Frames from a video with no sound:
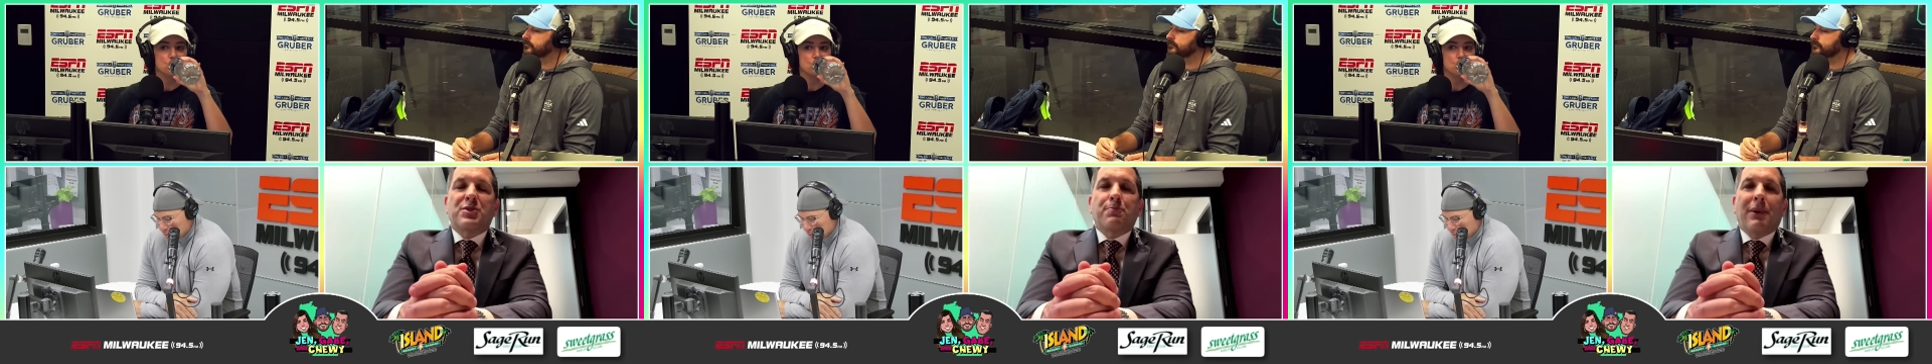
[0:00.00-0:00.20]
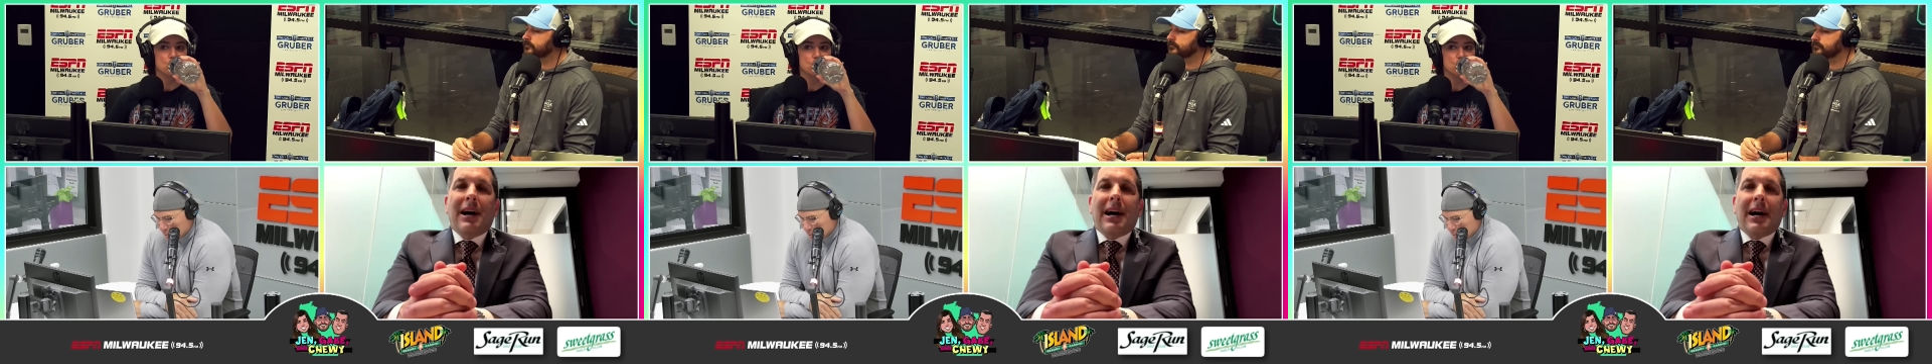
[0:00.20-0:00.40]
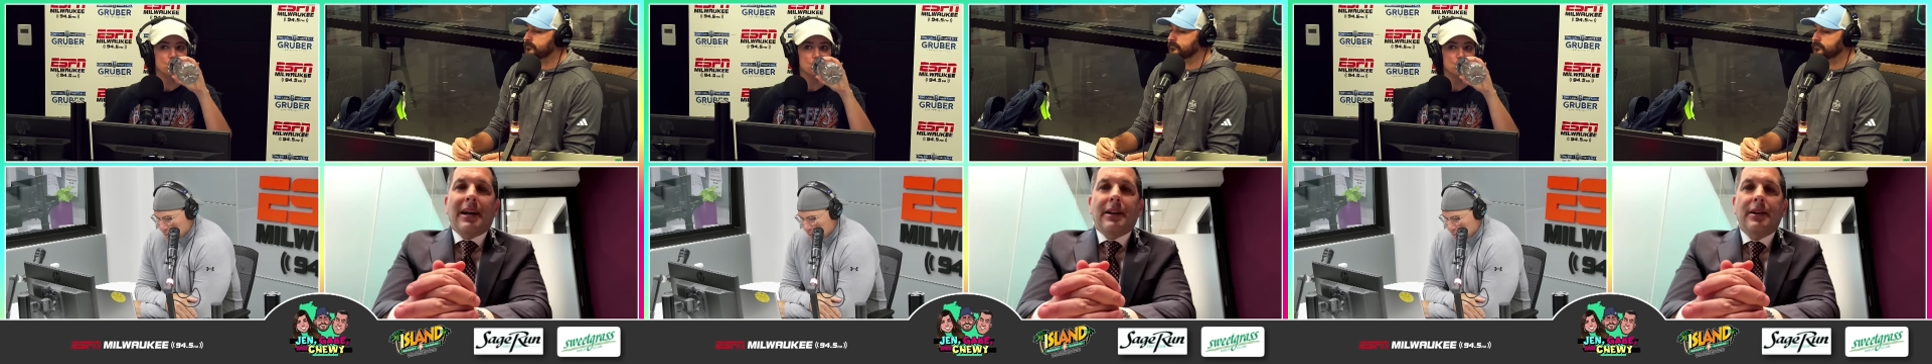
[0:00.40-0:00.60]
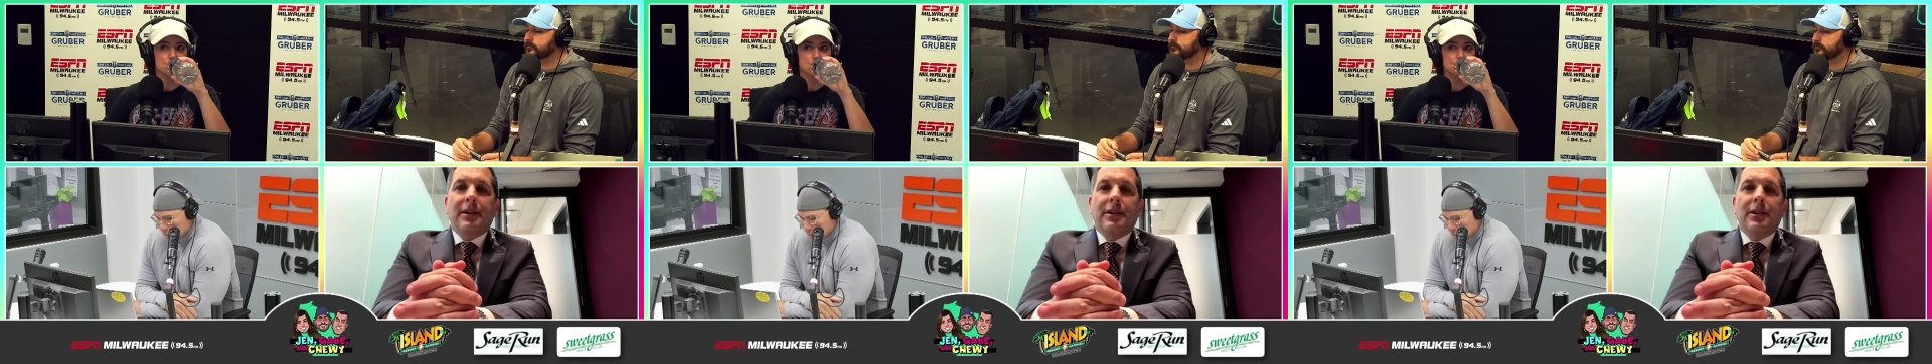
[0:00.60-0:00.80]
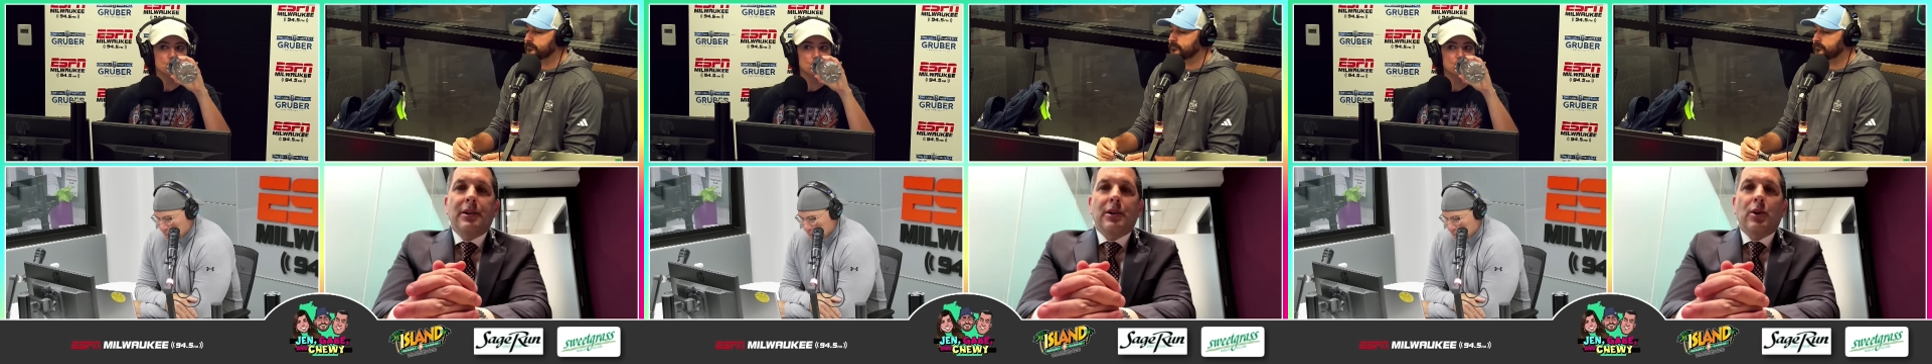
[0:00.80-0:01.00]

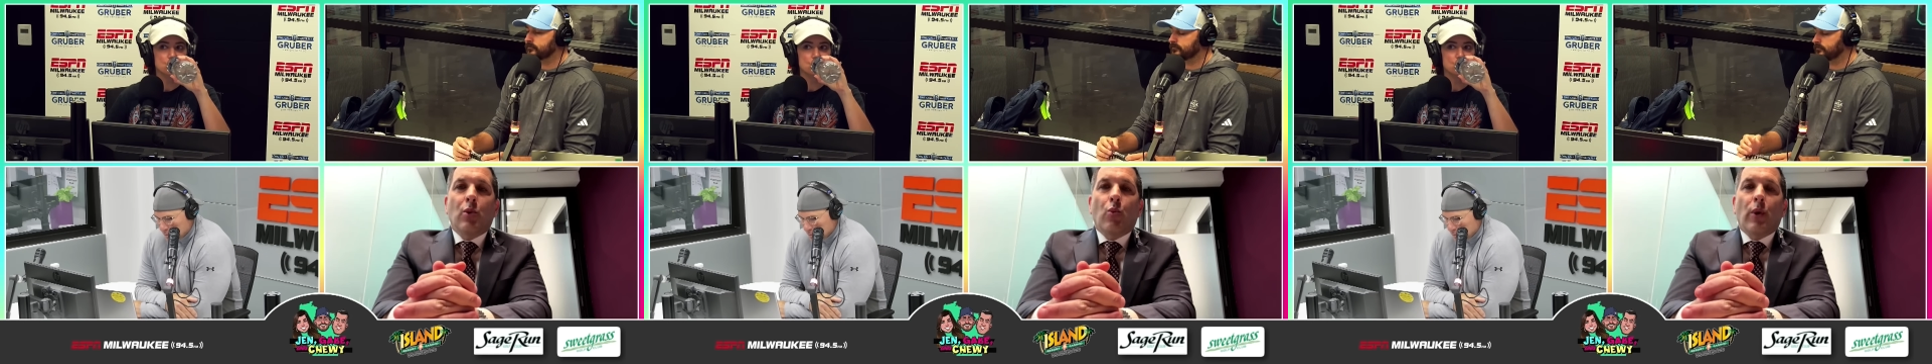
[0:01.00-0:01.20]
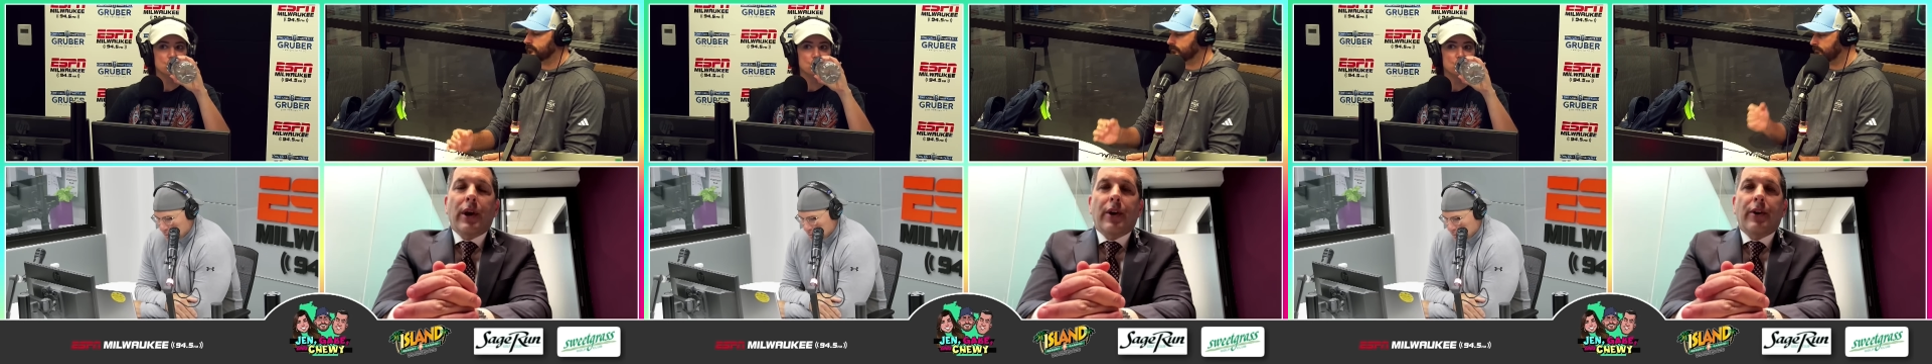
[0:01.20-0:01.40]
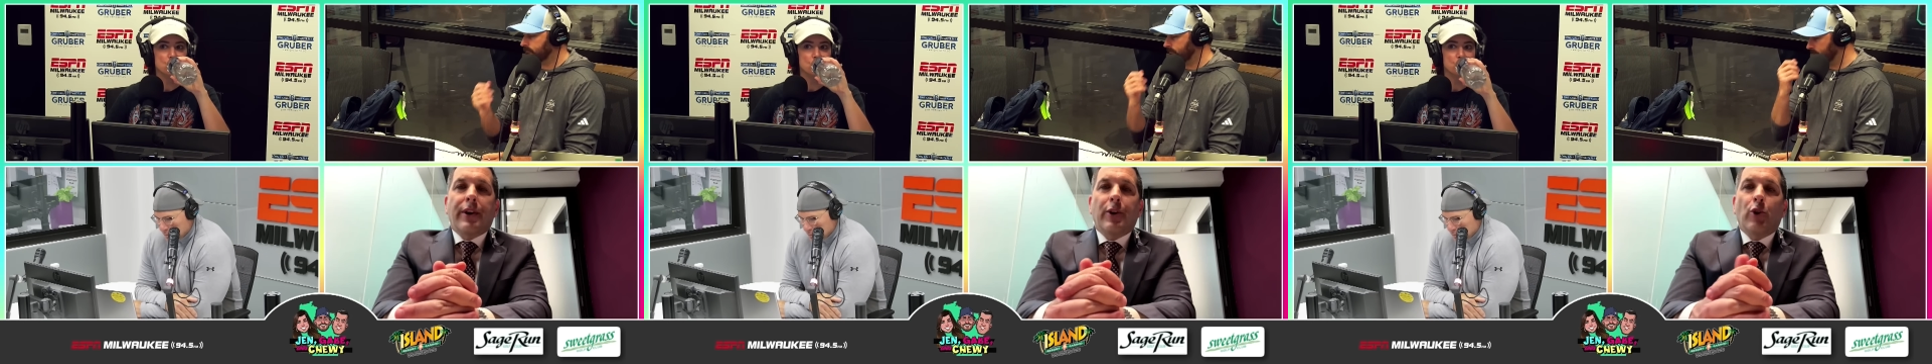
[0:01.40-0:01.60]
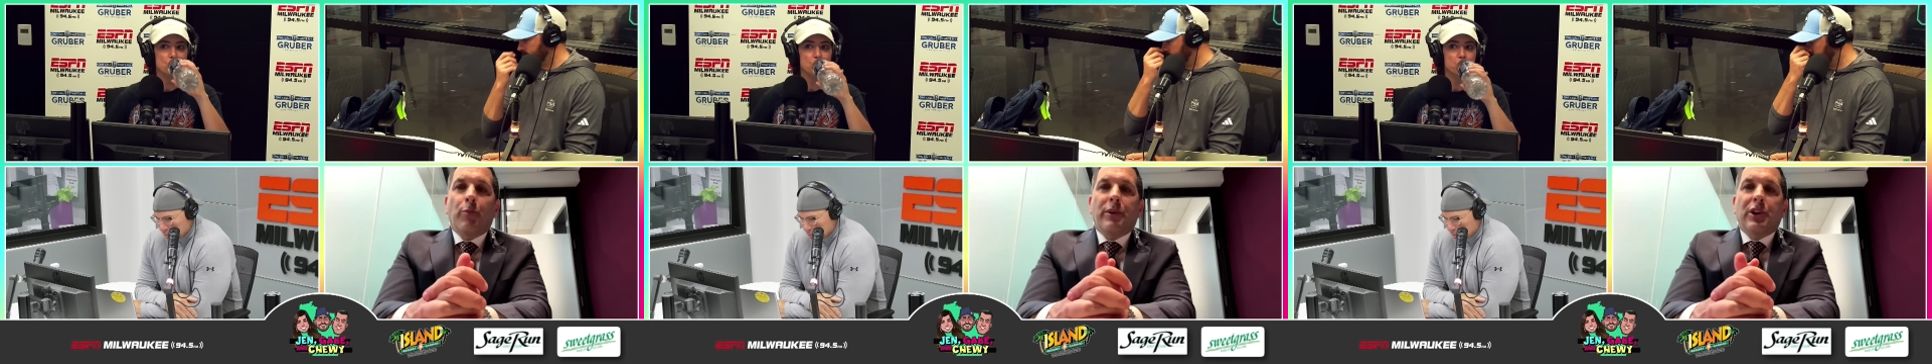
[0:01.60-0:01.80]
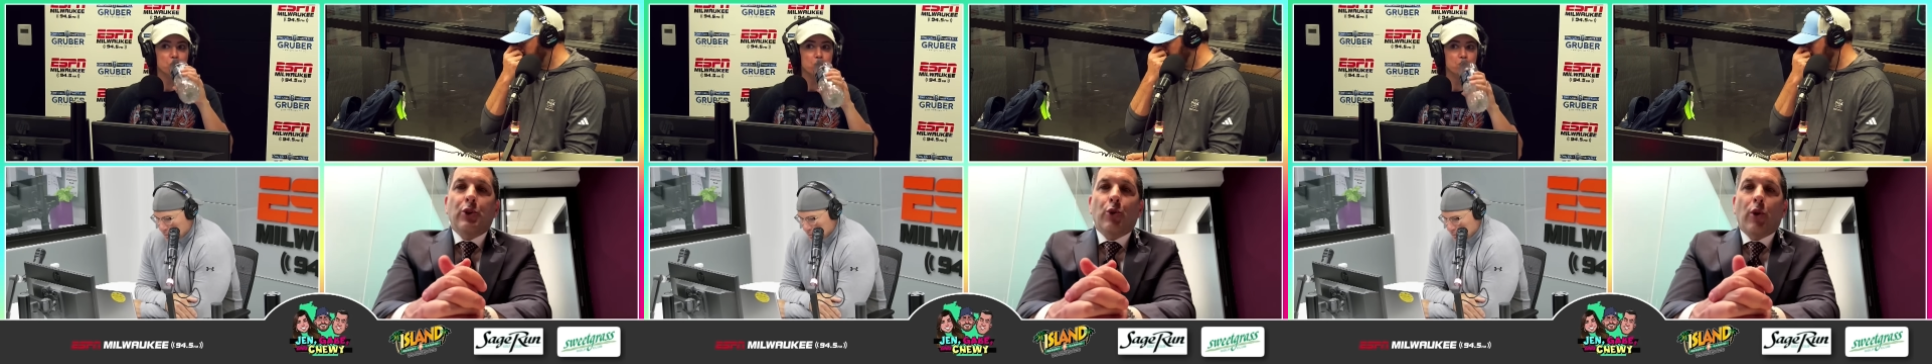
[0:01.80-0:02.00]
spot where
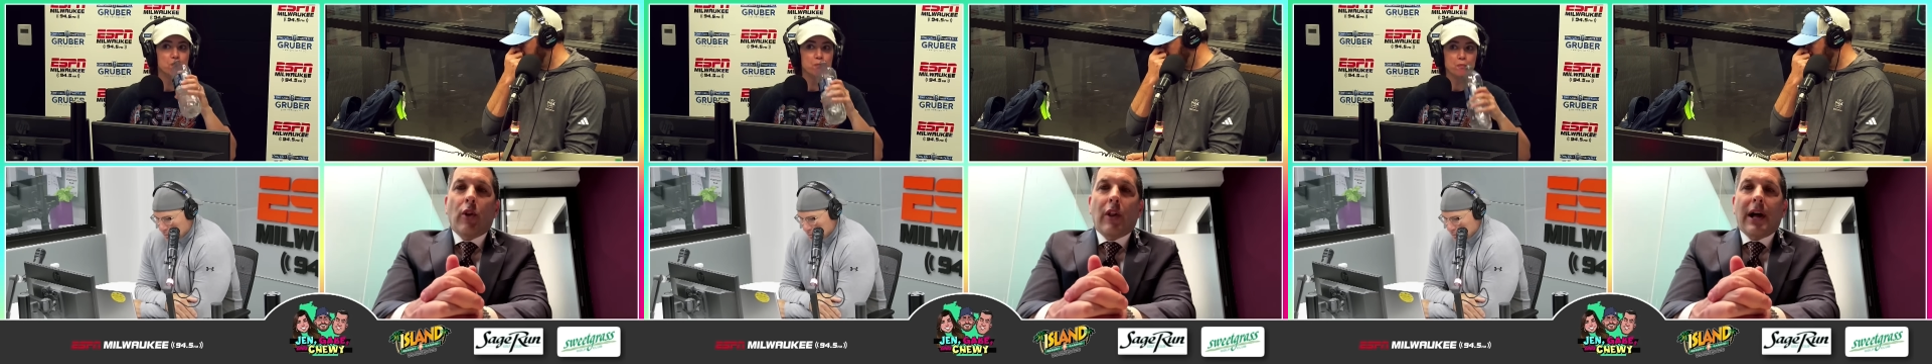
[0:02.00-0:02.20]
he'll be